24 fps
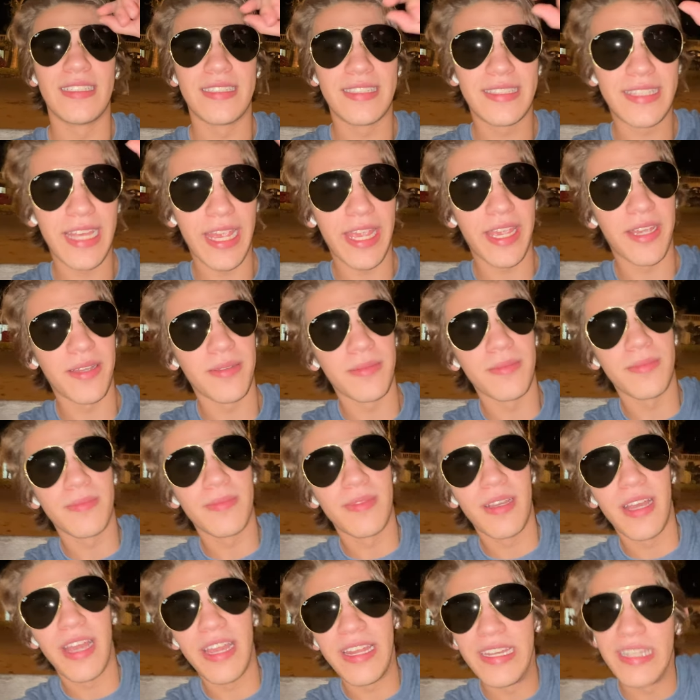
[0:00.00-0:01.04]
damn,
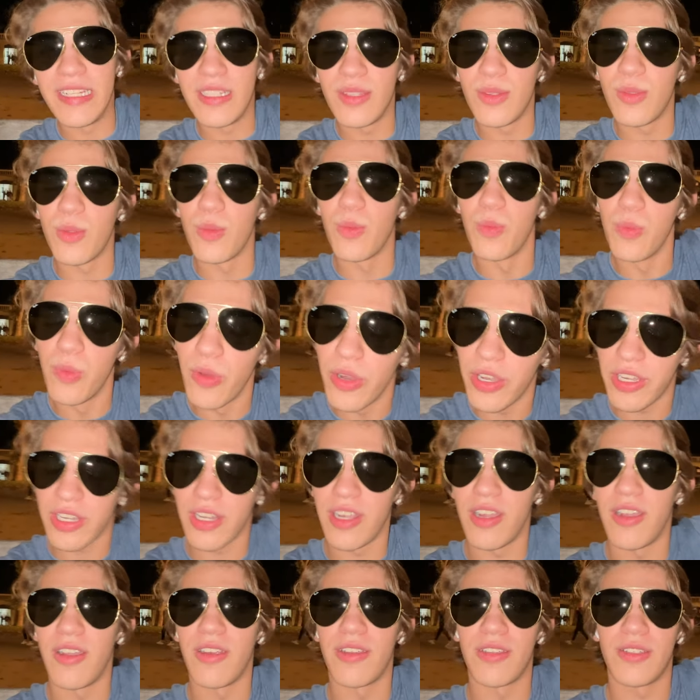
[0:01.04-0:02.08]
I need to work
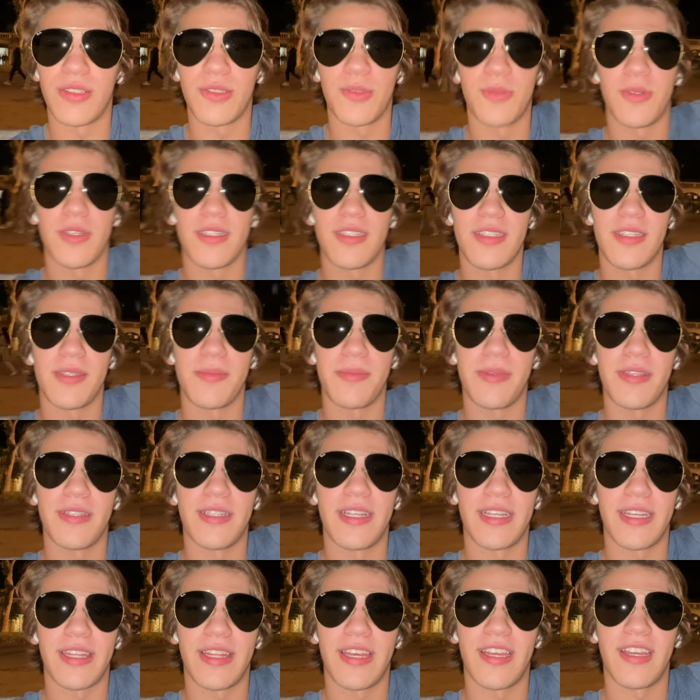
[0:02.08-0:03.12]
hard to one day be
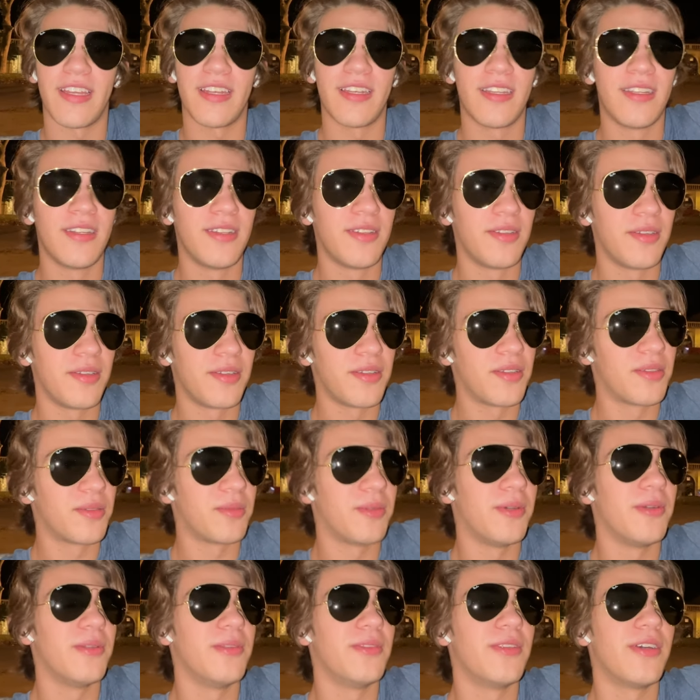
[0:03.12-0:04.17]
like that. Or,
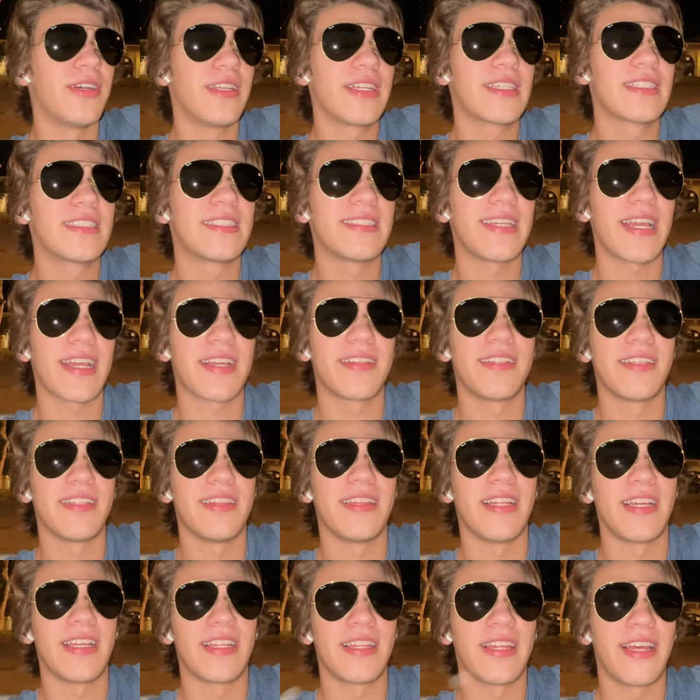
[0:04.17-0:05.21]
well, not exactly
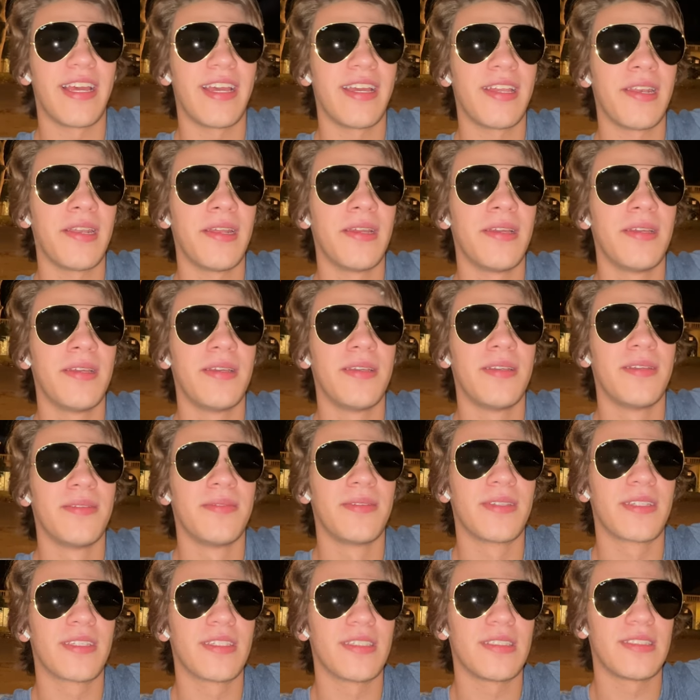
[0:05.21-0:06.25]
like that,
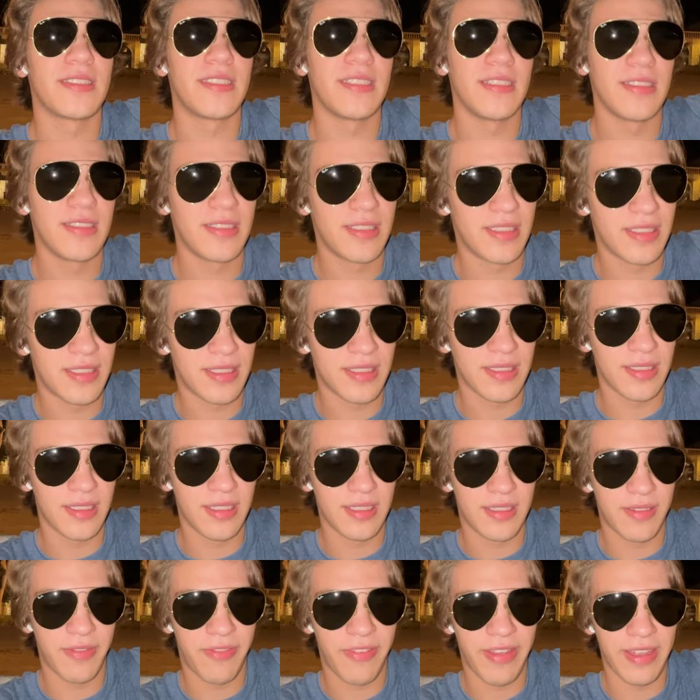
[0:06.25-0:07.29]
because it's a
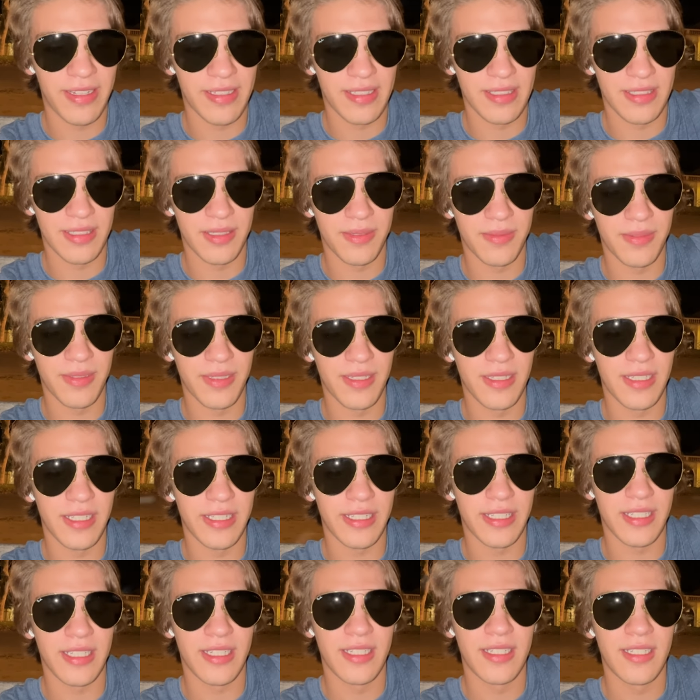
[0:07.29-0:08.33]
fantasy, but
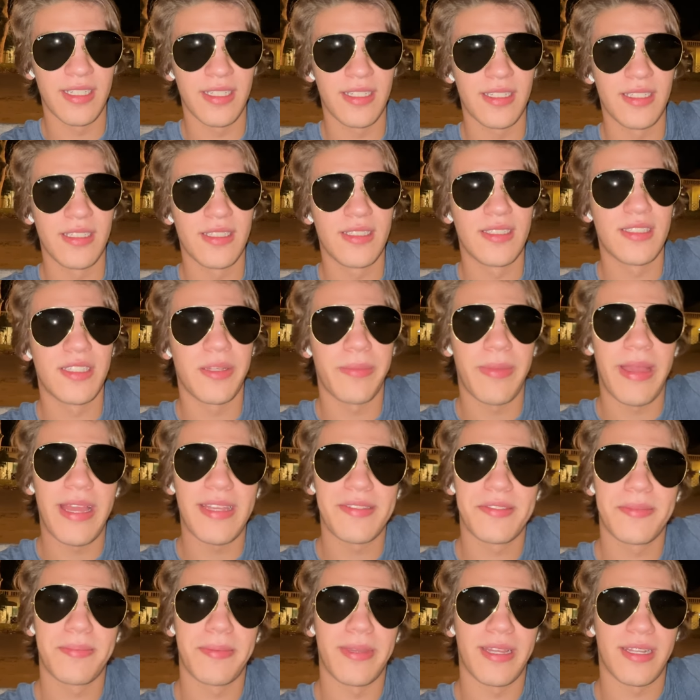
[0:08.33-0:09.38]
like some
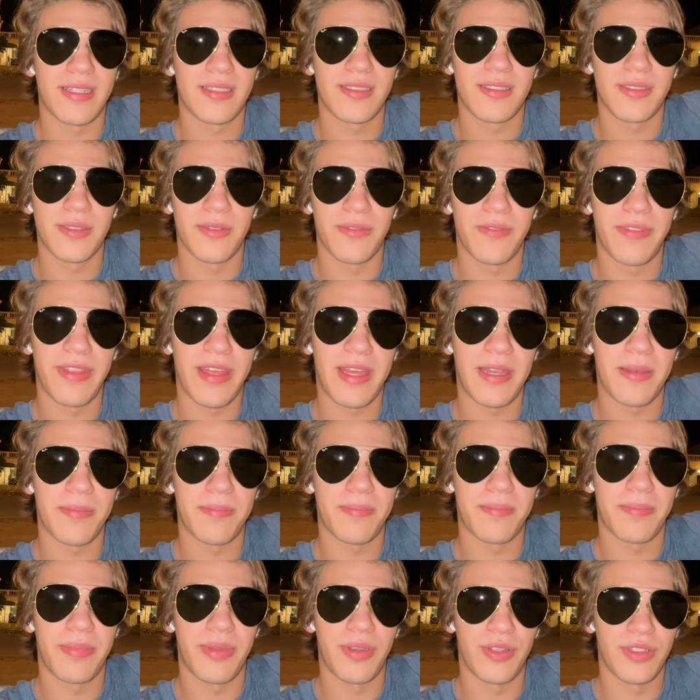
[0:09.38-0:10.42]
aspects of that
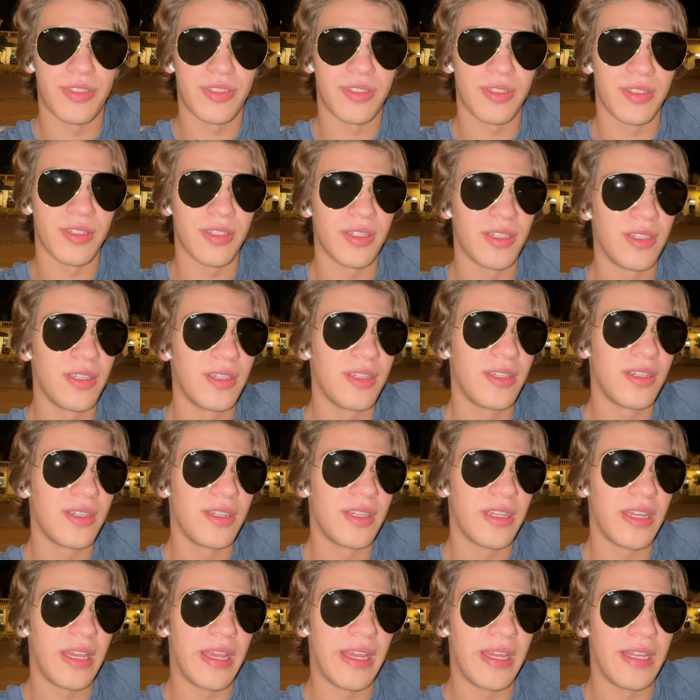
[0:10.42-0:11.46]
person.
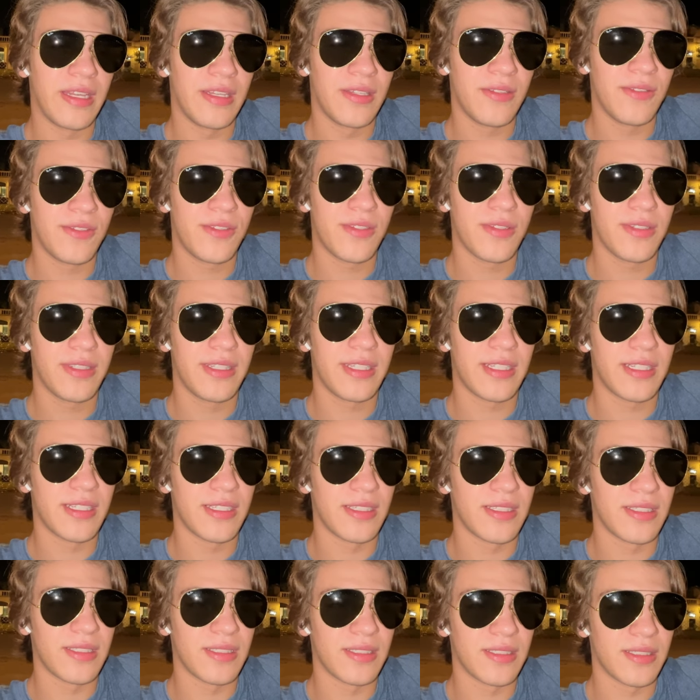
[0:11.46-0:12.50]
And usually
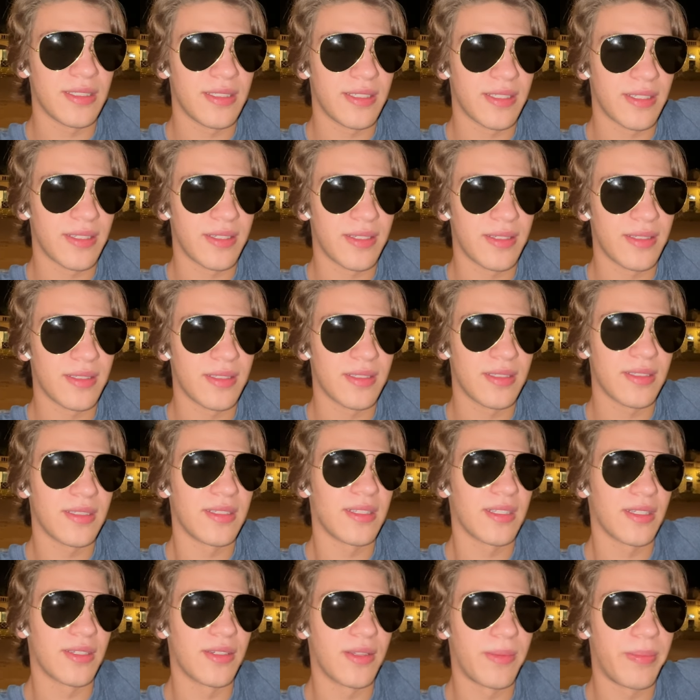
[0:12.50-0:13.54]
the
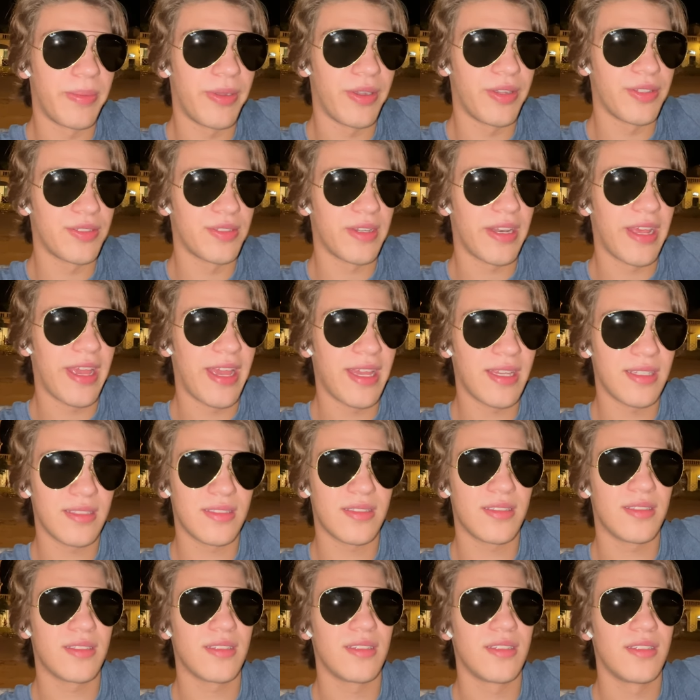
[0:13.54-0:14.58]
good person
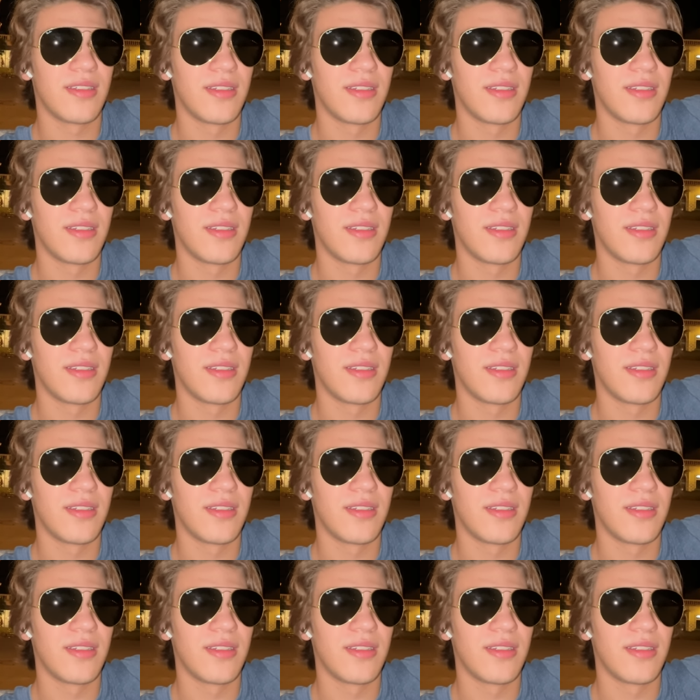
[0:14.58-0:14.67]
has,